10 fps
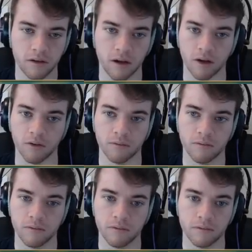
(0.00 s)
Oh.
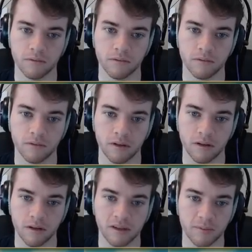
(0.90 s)

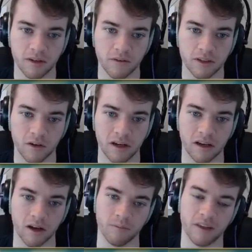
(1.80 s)
There's an observatory.
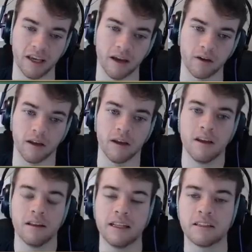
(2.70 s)
Oh, yeah, okay.
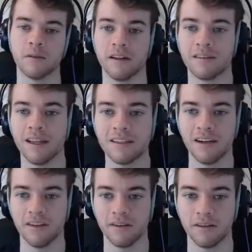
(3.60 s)
That's great. So that's
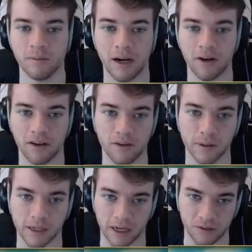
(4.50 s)
another new route and a new
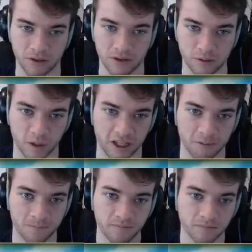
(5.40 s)
encounter as well.
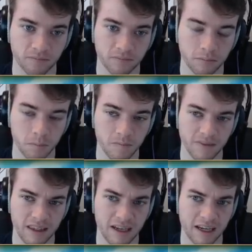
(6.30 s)

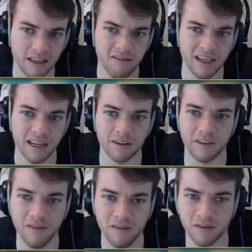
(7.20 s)
I think we got a
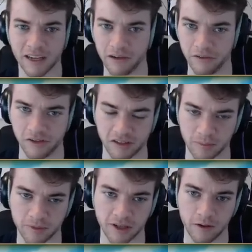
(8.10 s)
few new encounters this
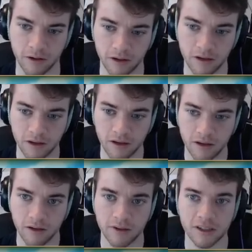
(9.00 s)
episode,
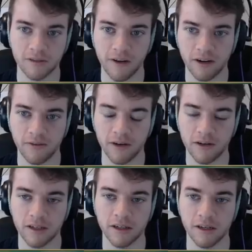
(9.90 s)
which is very,
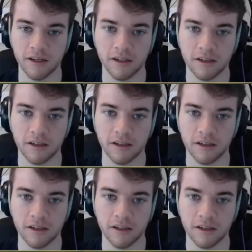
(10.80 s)
very good.